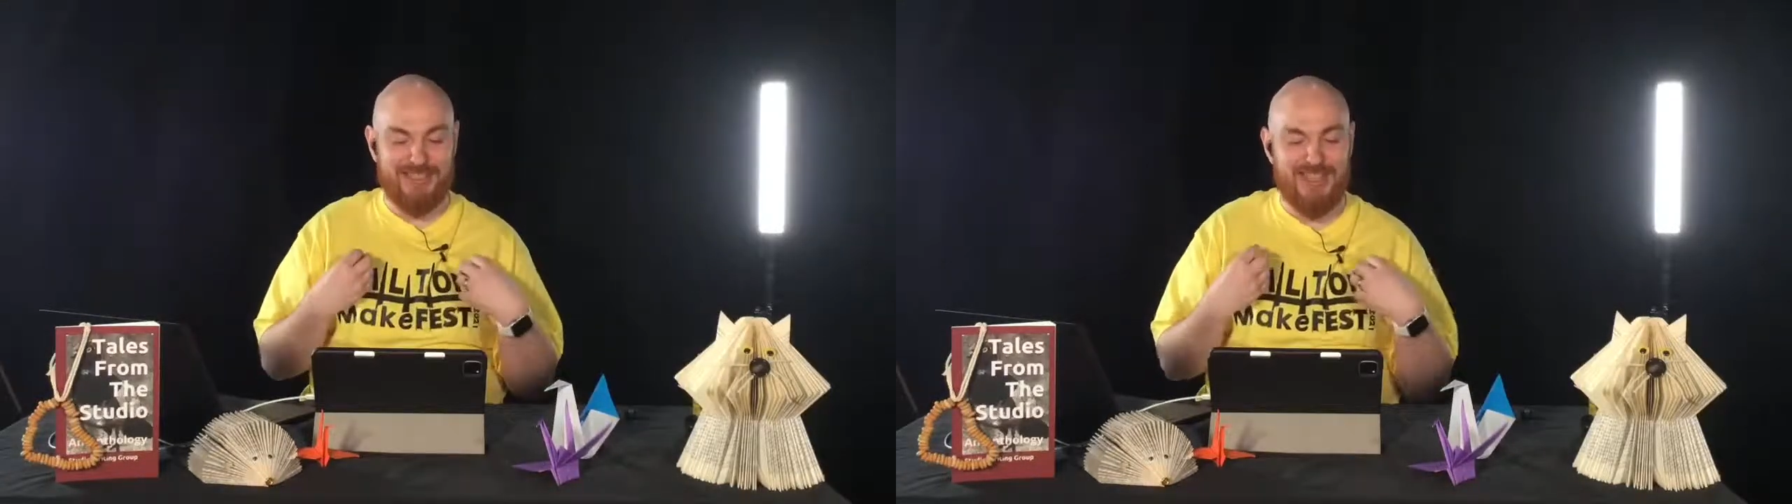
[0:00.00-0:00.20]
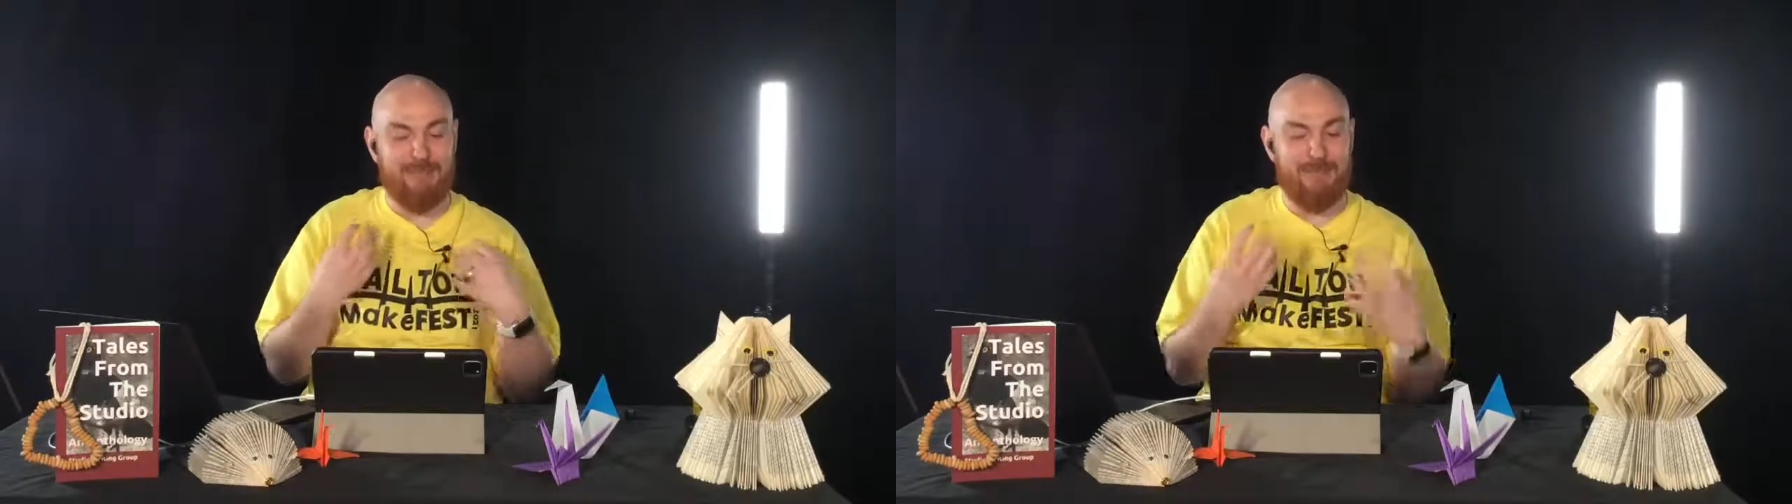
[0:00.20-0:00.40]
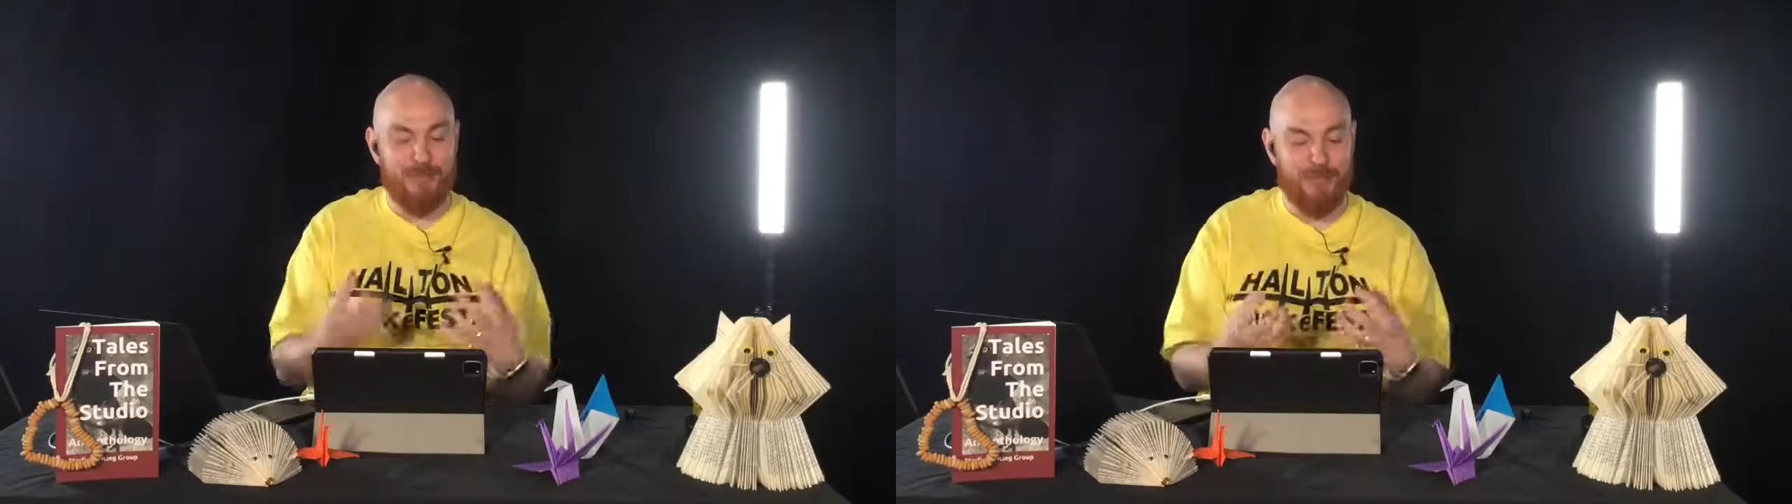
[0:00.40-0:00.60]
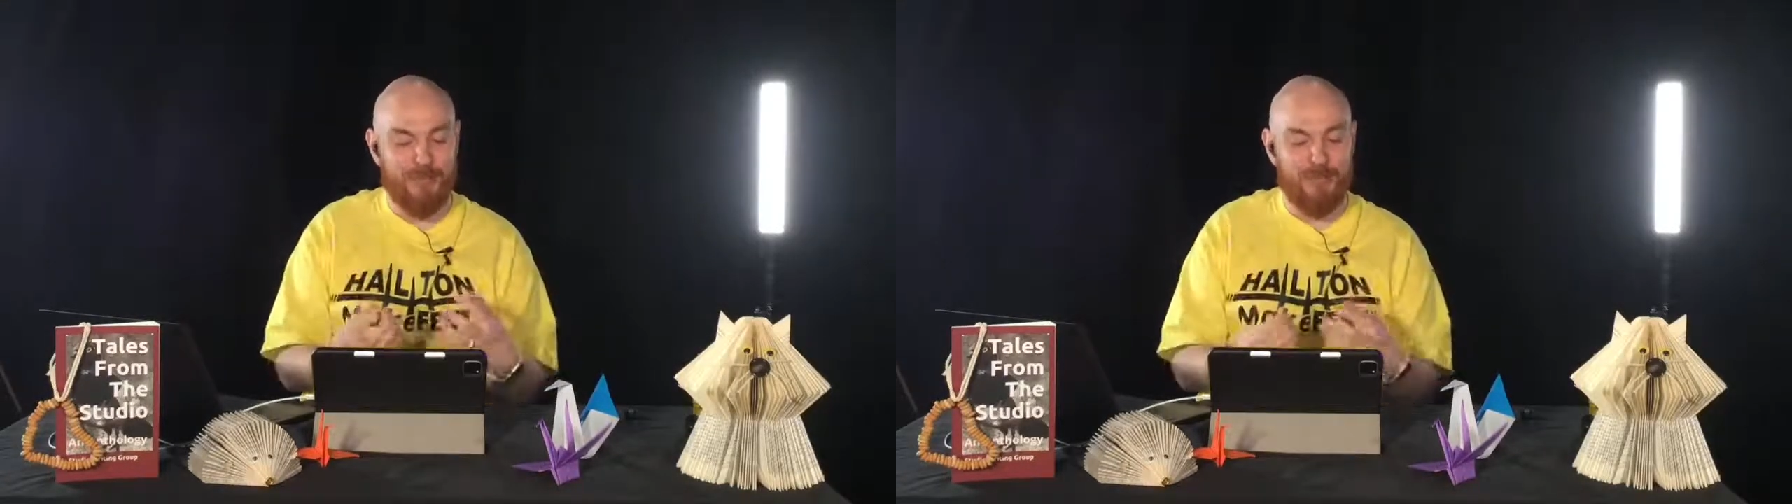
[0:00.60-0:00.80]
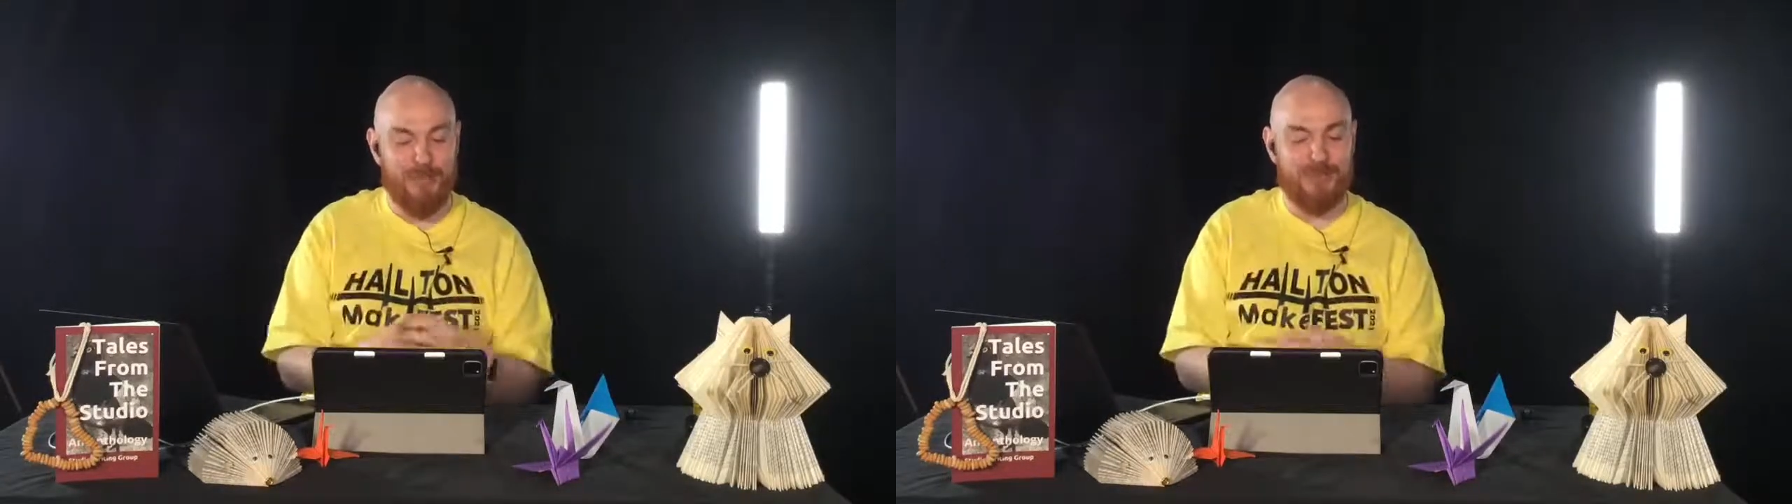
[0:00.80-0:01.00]
to get more
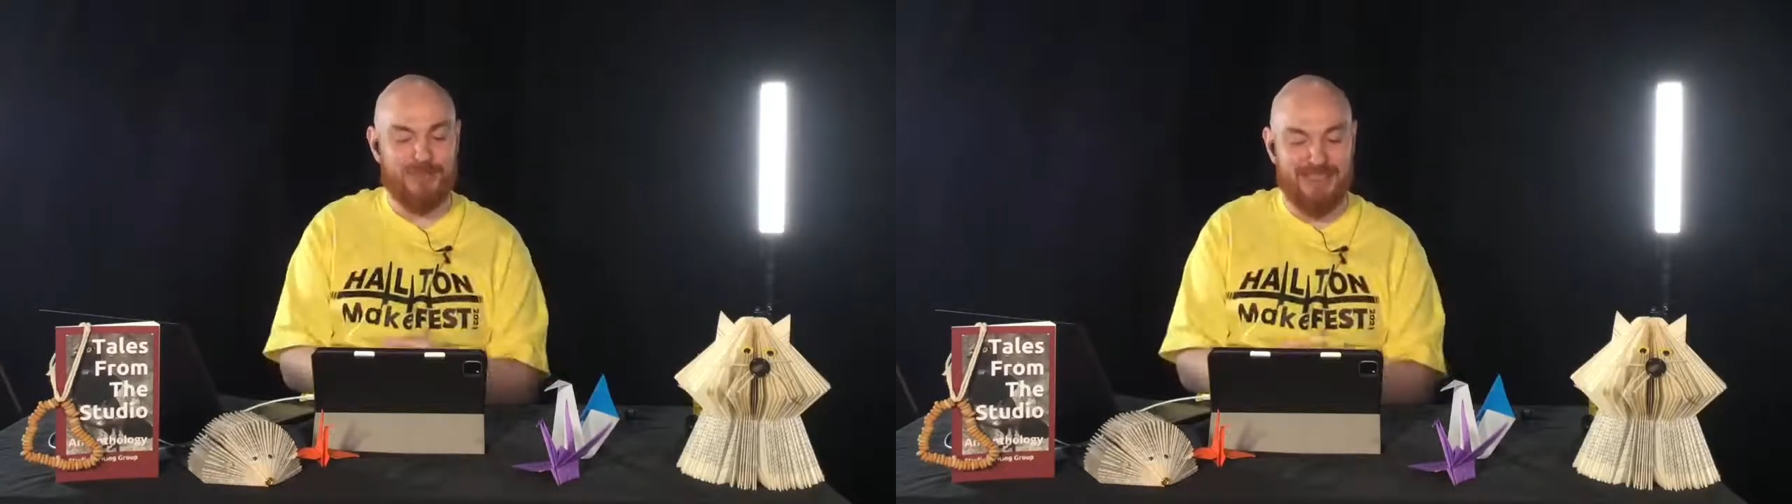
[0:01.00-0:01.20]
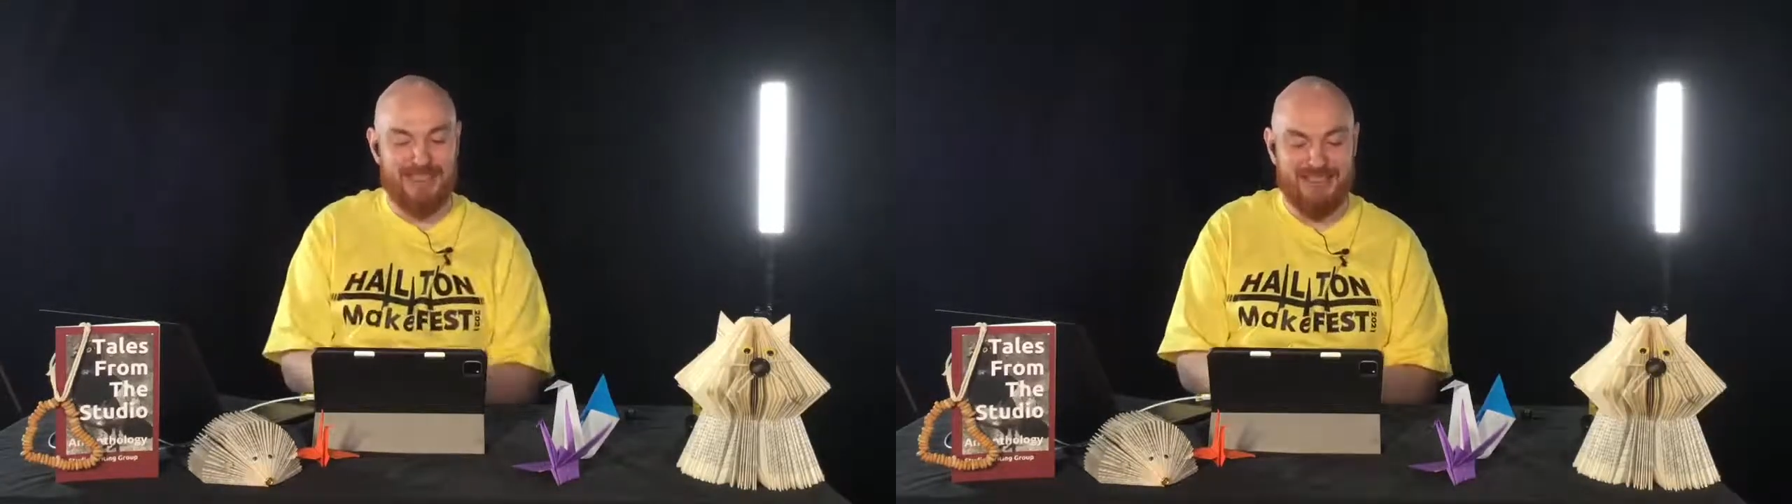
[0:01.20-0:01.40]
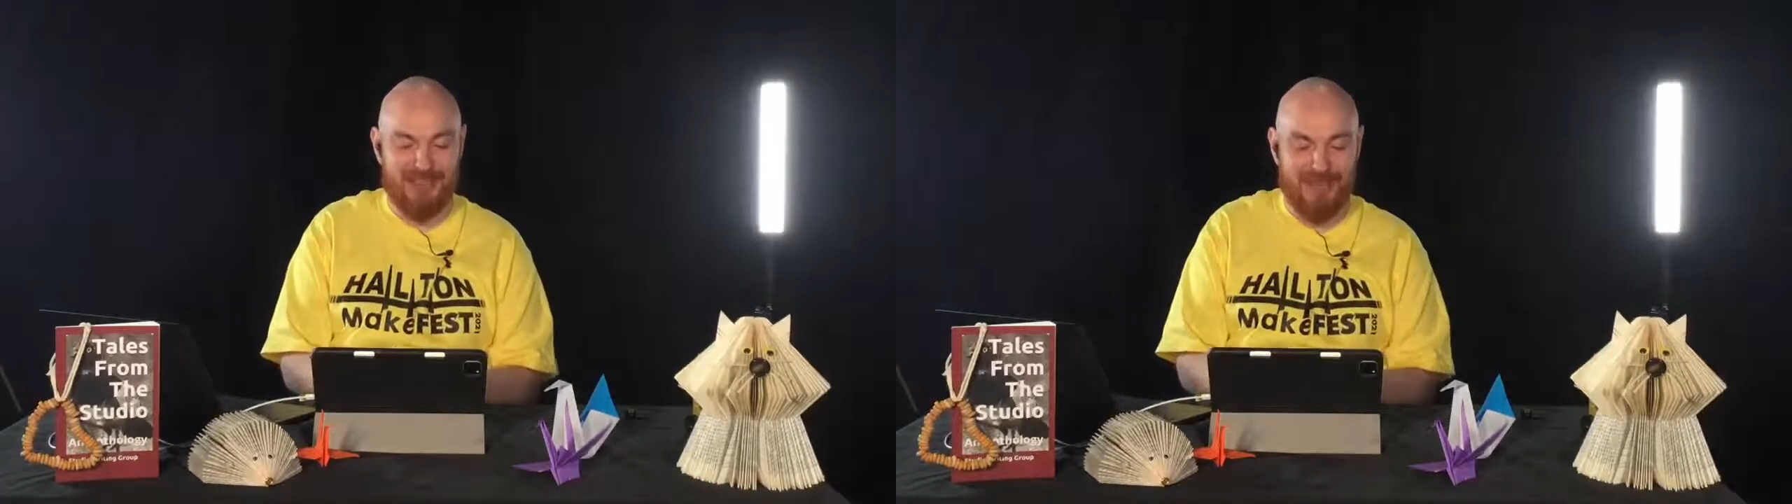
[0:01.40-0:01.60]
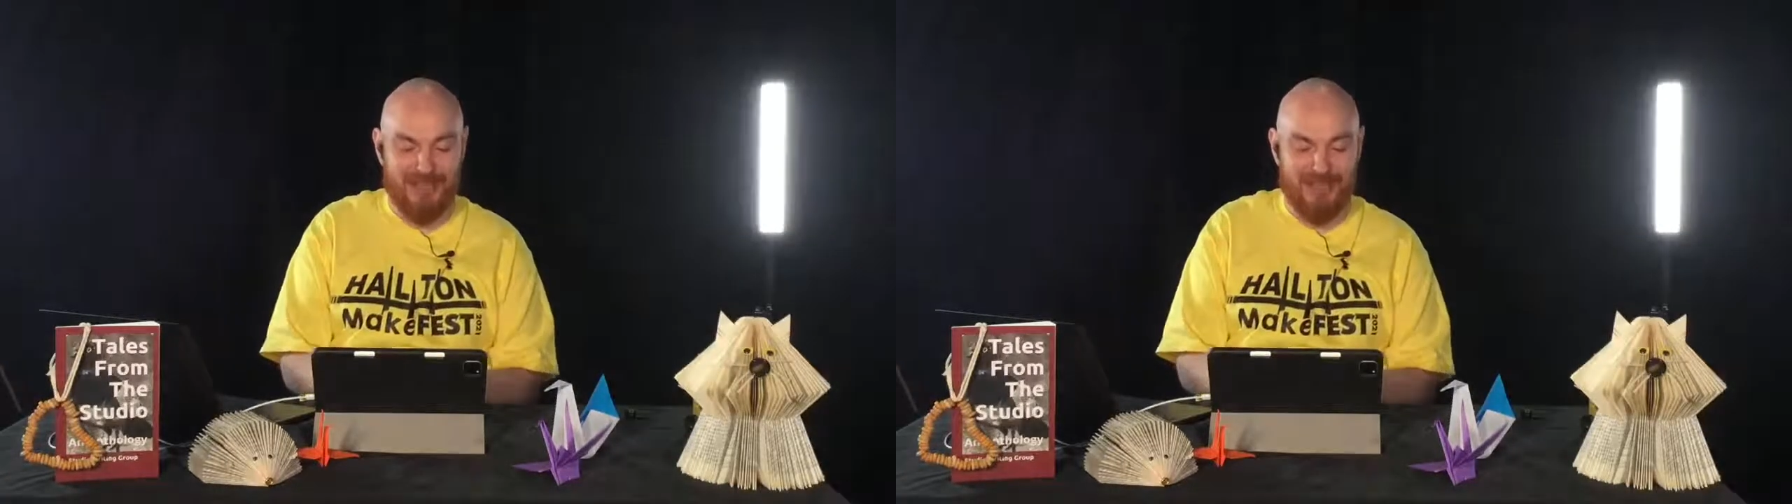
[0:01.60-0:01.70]
involved in it. Is that right,